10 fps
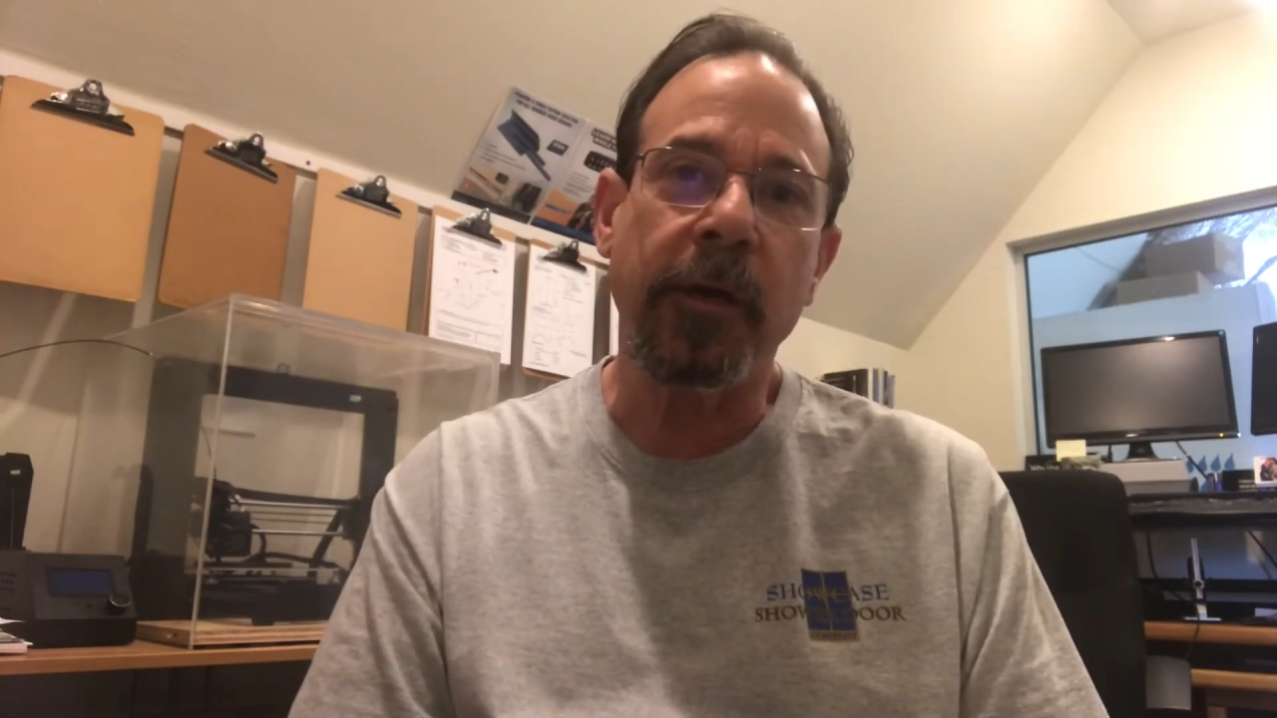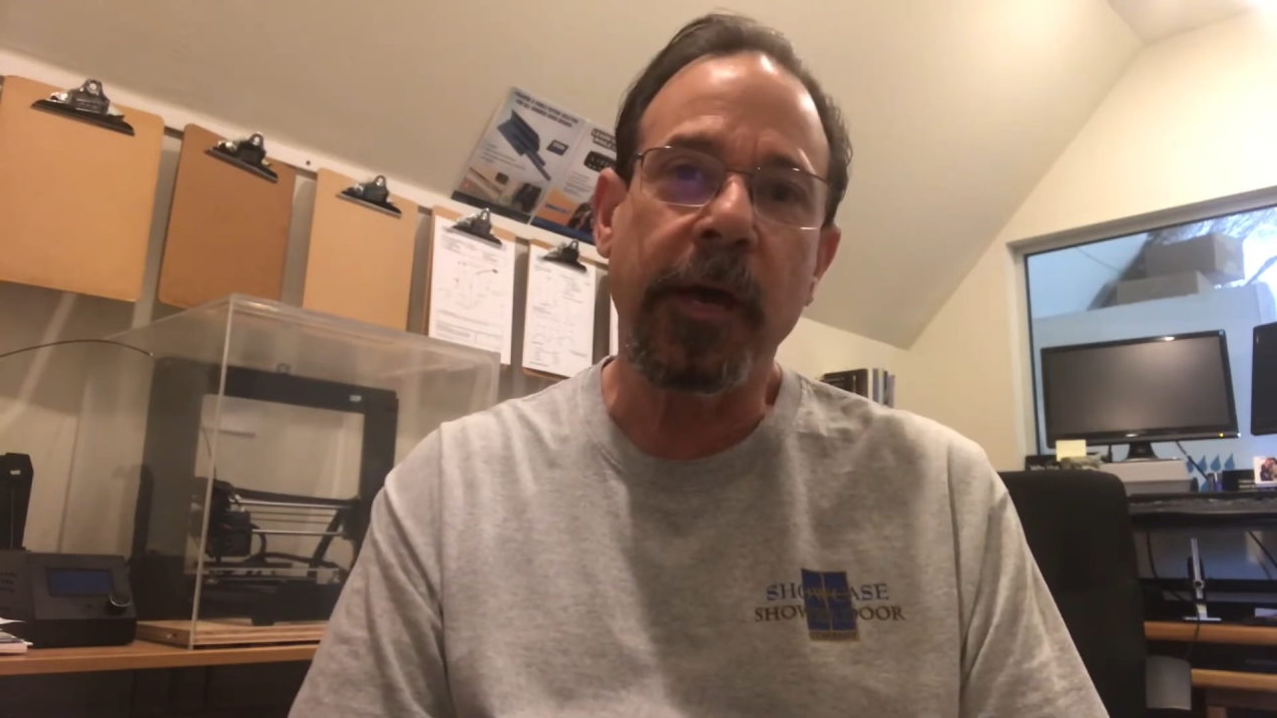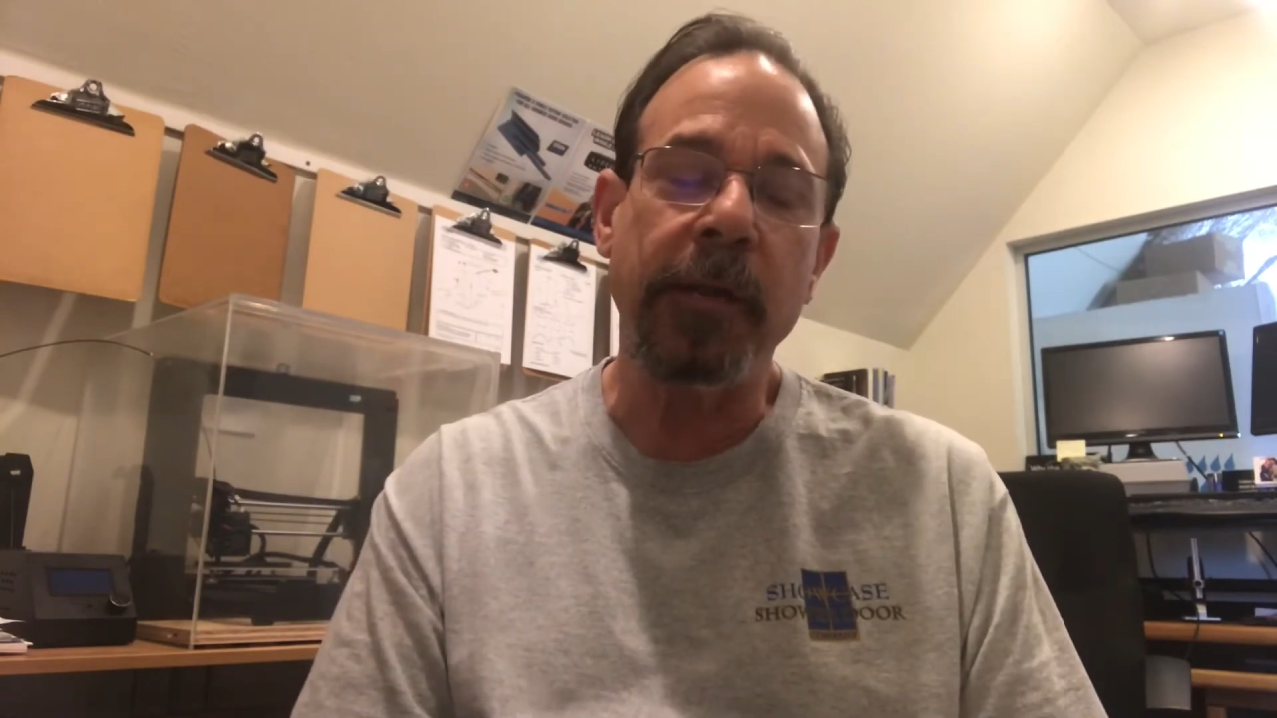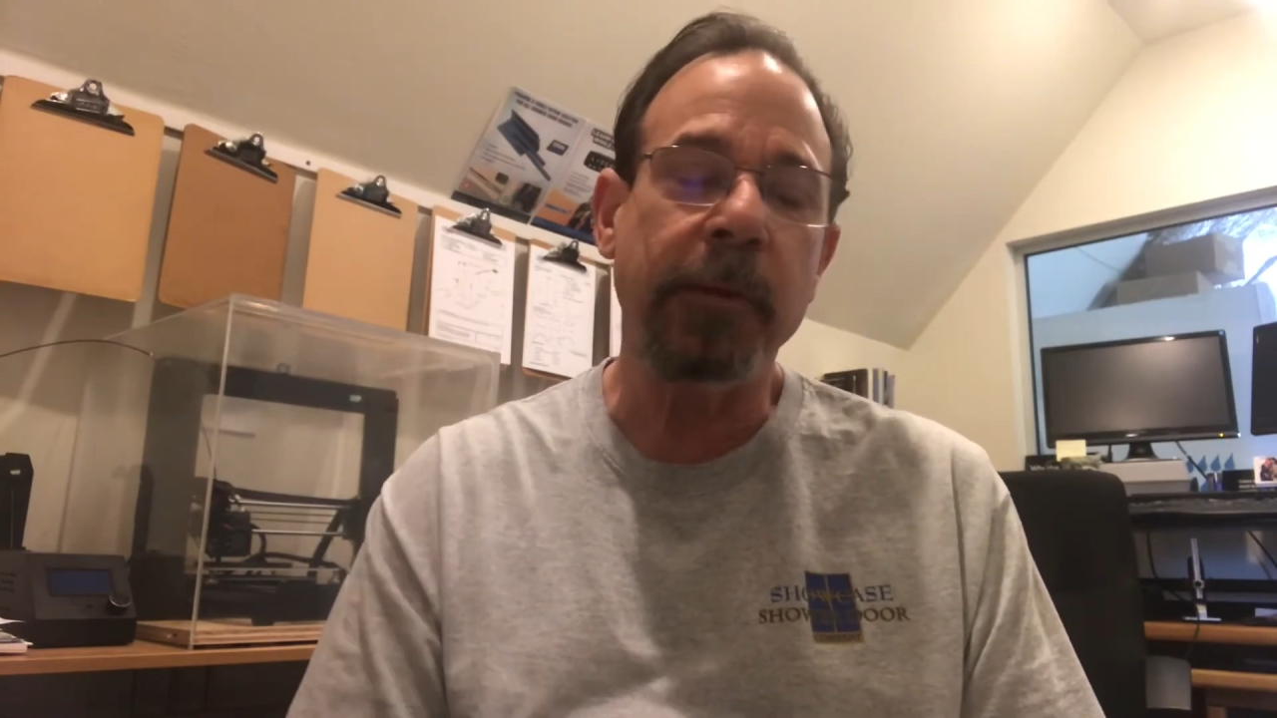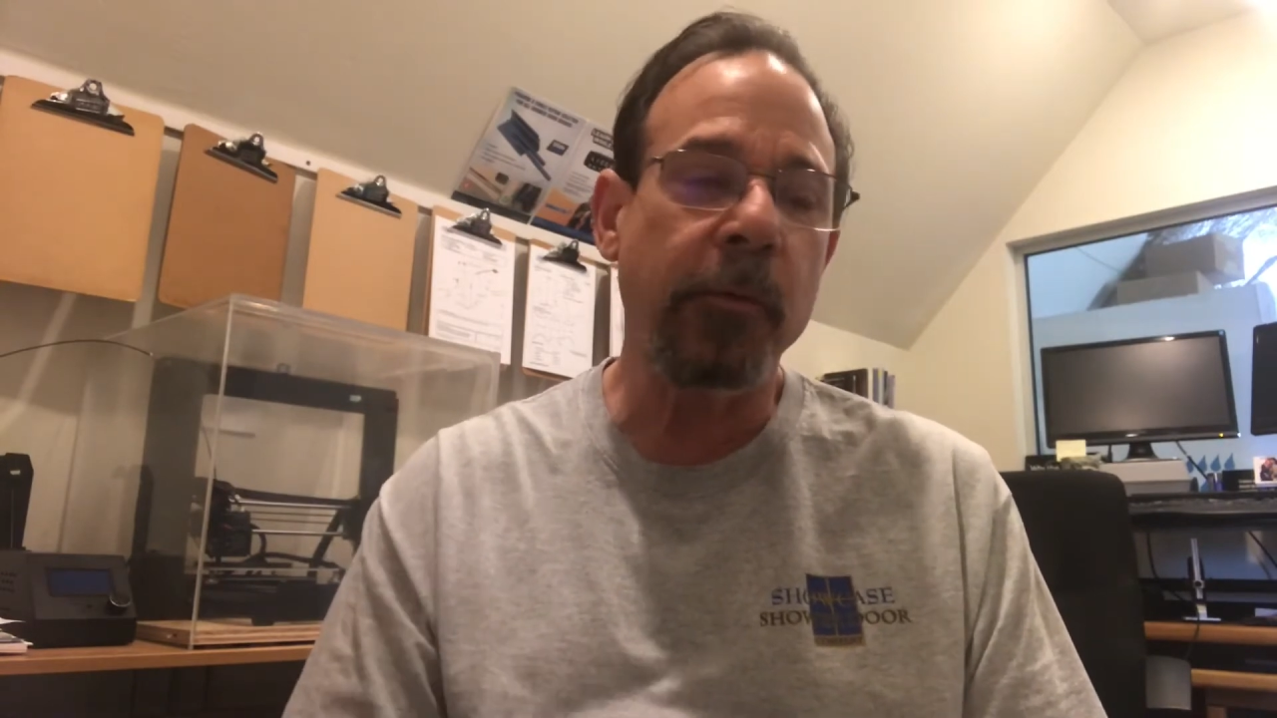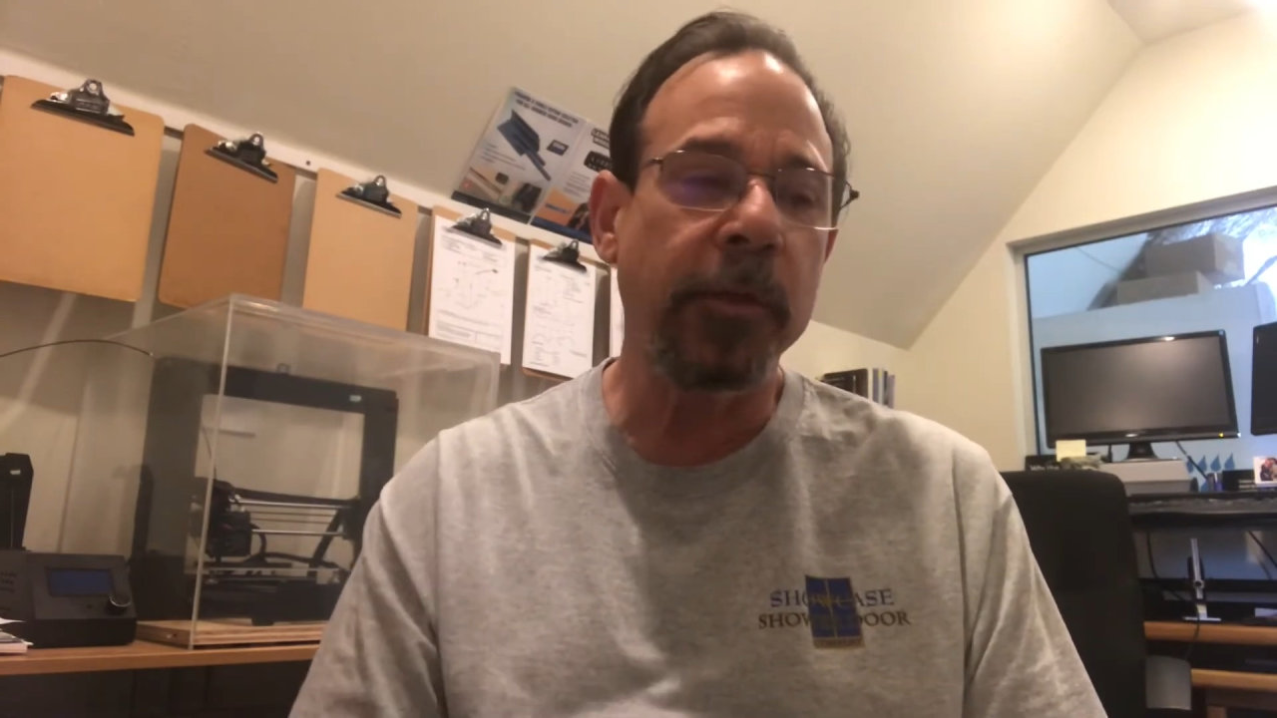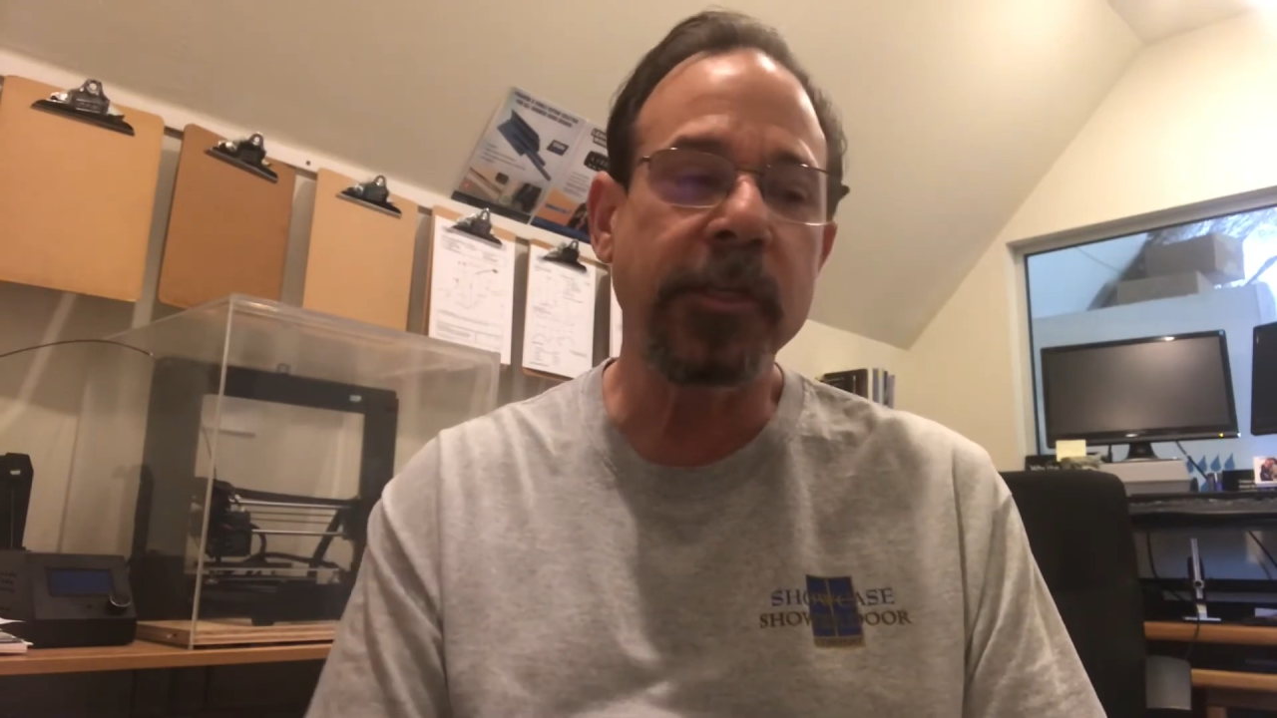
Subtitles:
and to be really